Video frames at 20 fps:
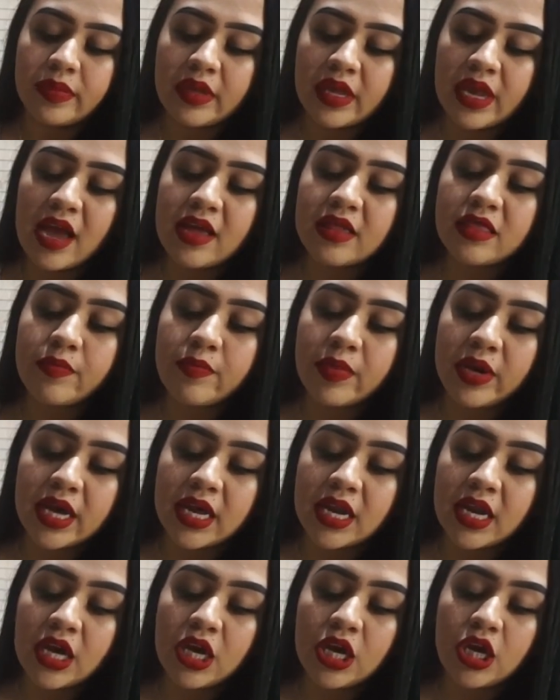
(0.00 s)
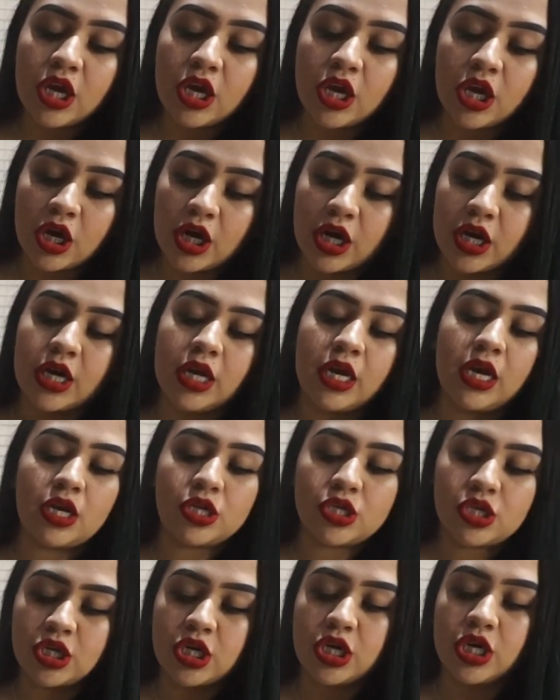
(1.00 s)
At the beginning, you're gonna need to
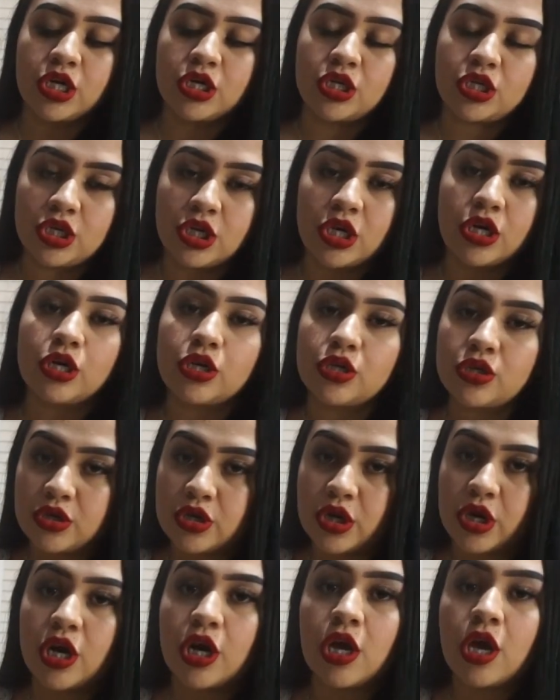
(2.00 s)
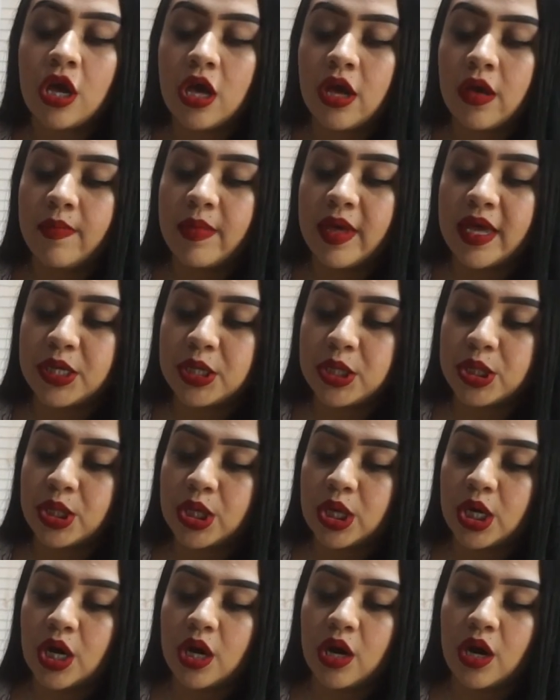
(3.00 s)
stir, stir, stir. Make
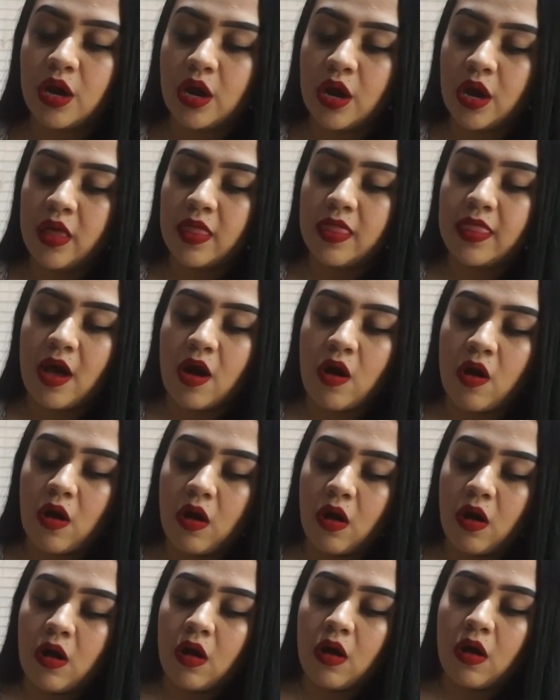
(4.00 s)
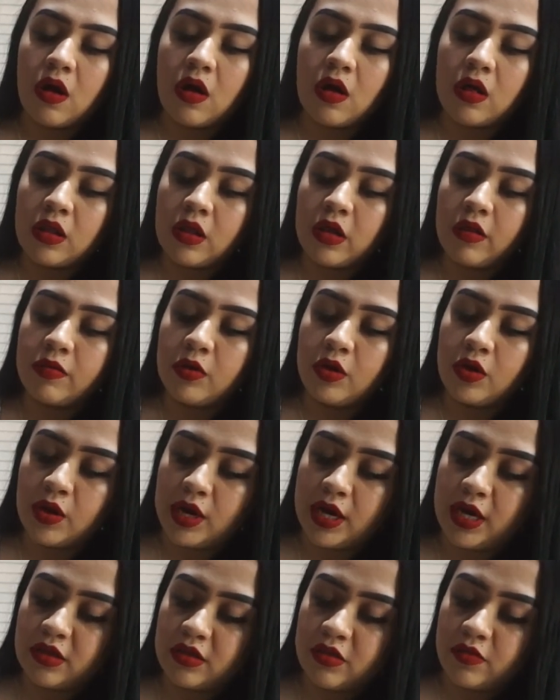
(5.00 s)
sure that all of the
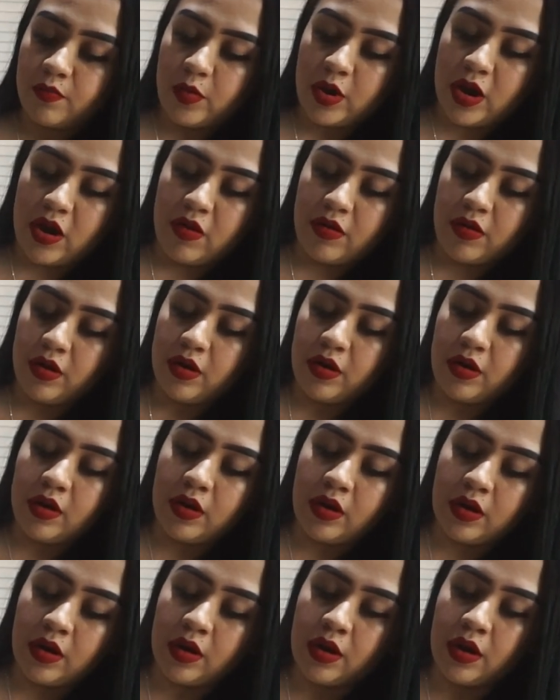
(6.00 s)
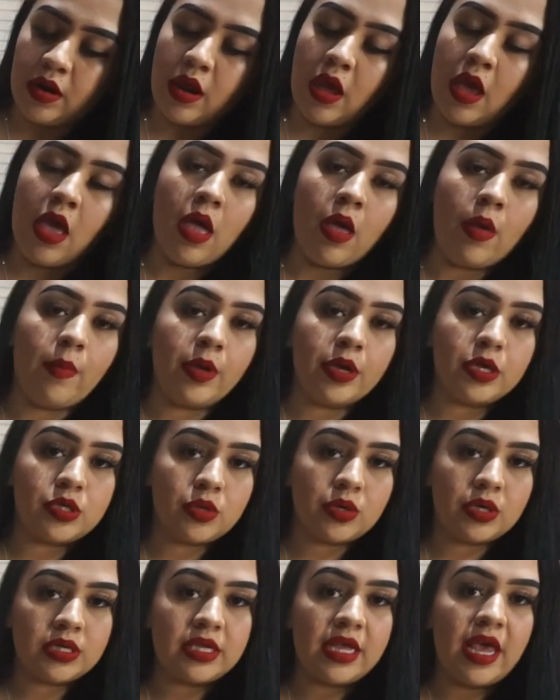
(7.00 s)
grains brown. But
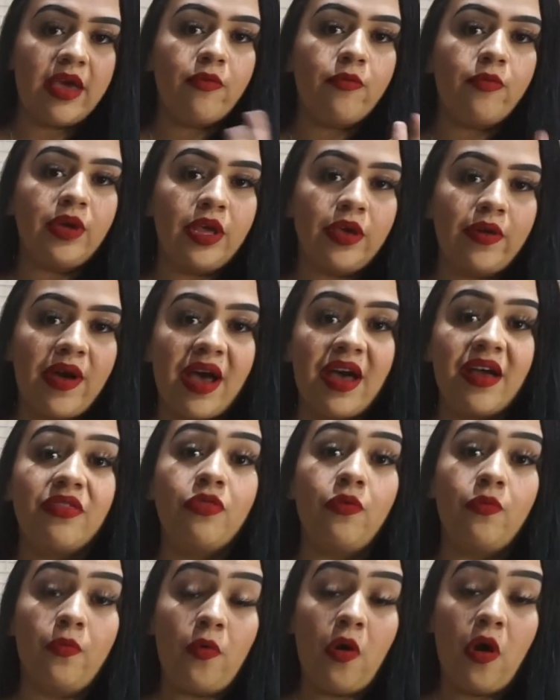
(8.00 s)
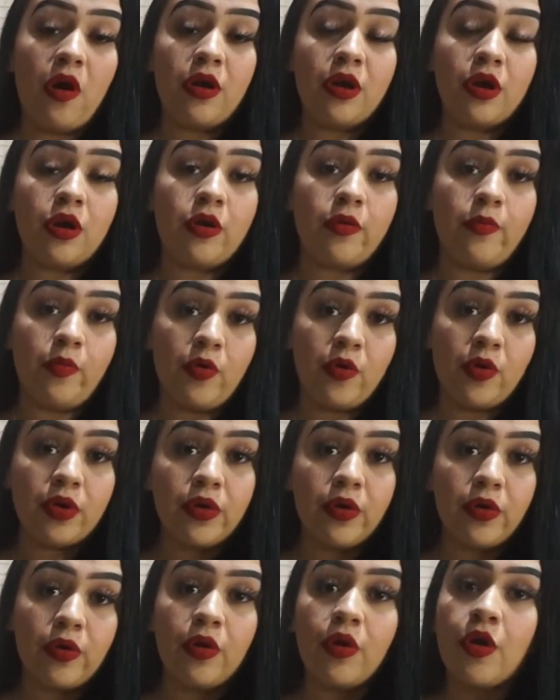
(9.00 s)
towards the end, when you add the water to
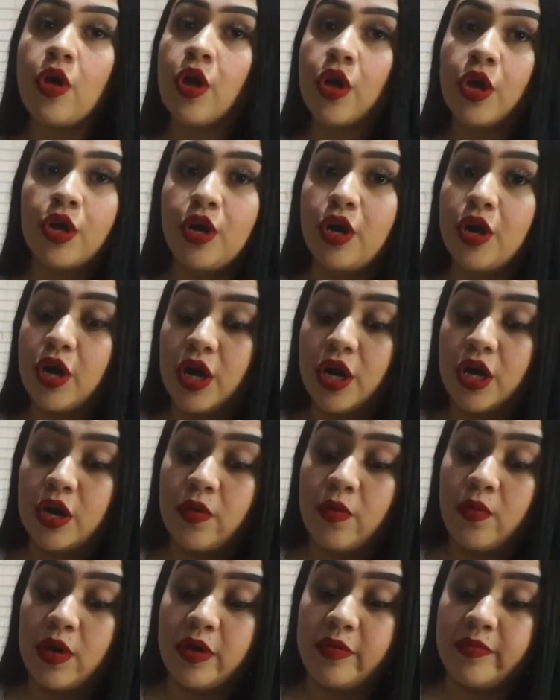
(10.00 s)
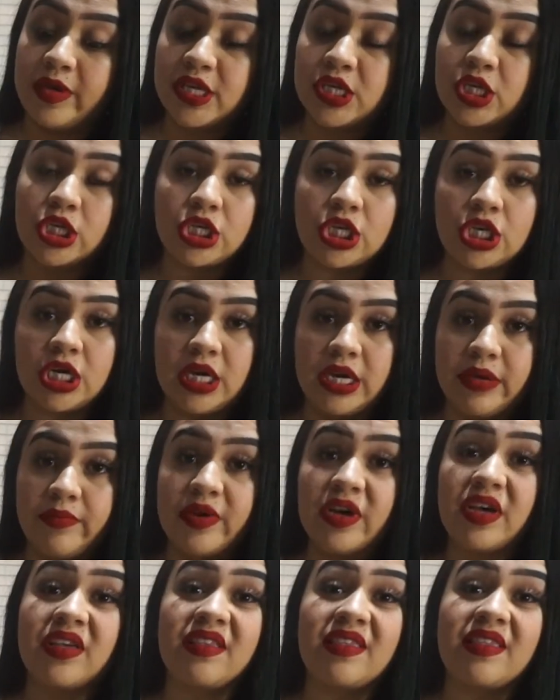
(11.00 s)
boil, you're not gonna wanna be stirring
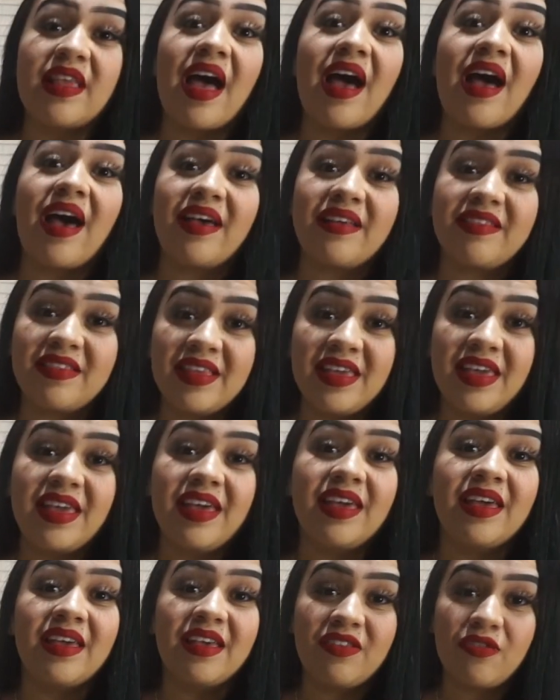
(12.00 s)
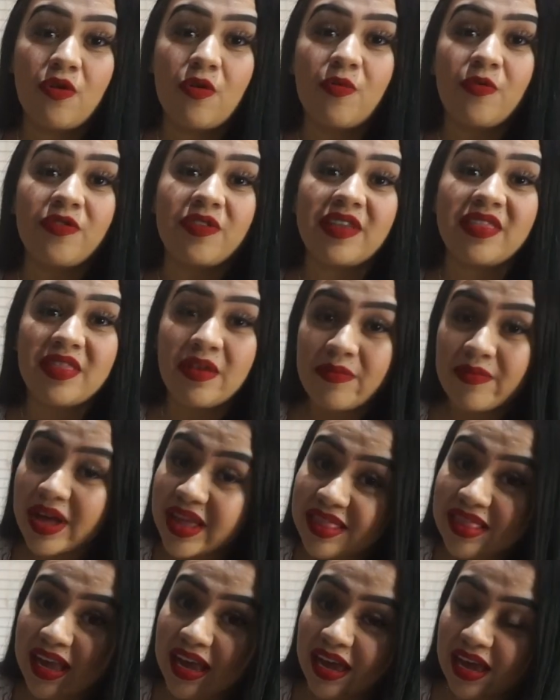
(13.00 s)
because así es como se te
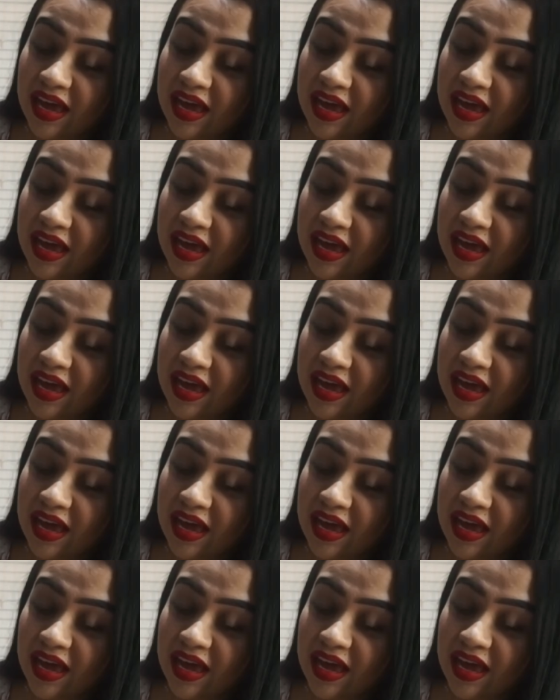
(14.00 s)
bate.